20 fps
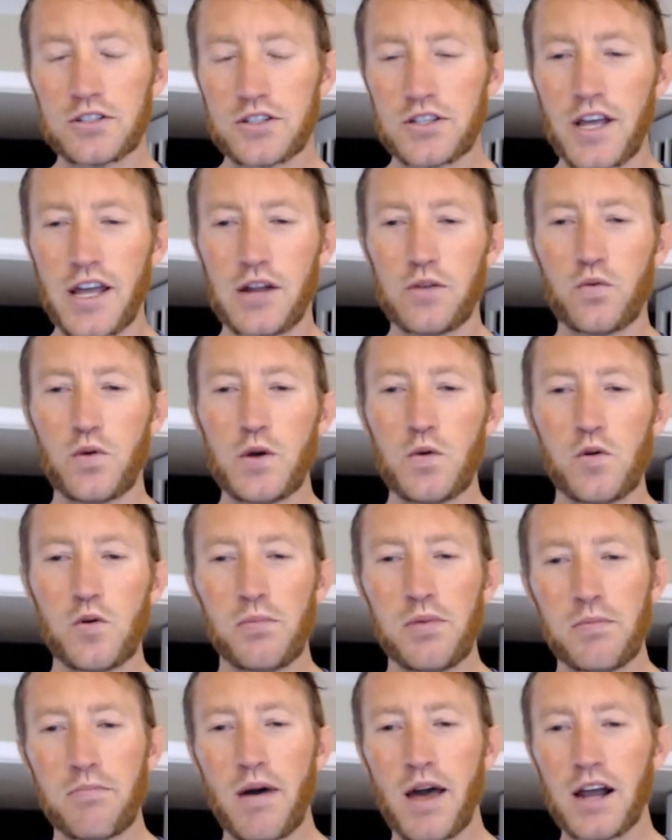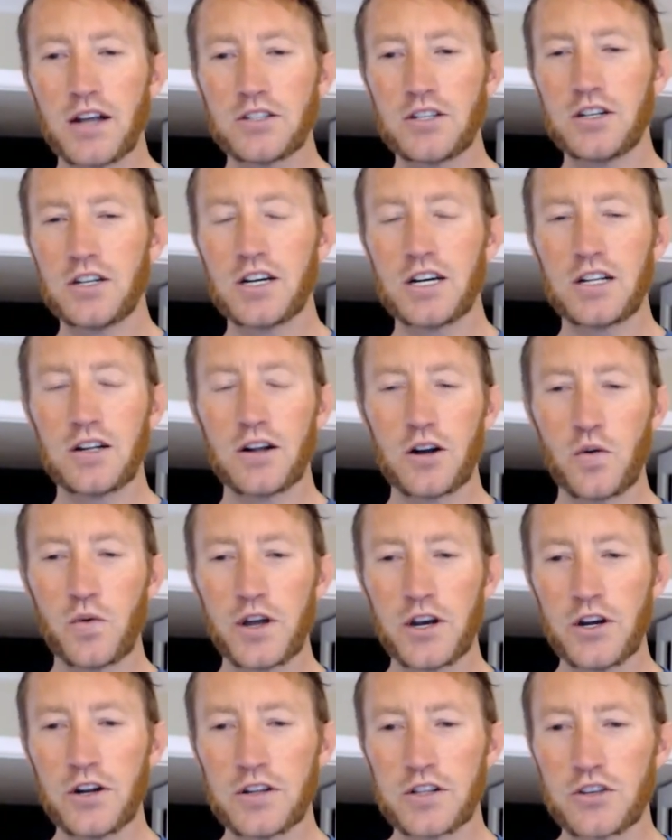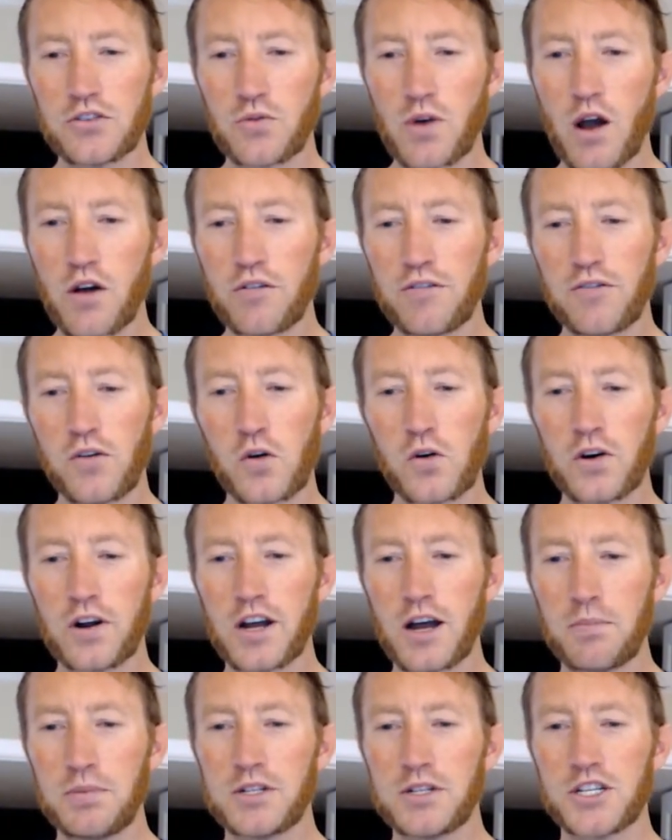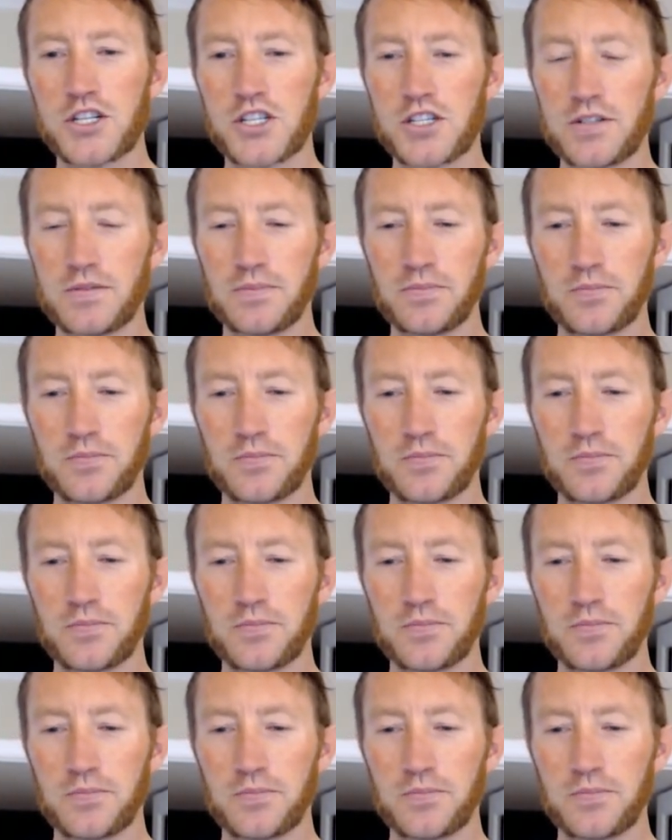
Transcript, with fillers: and we will be back to declare a winner in this round four competition.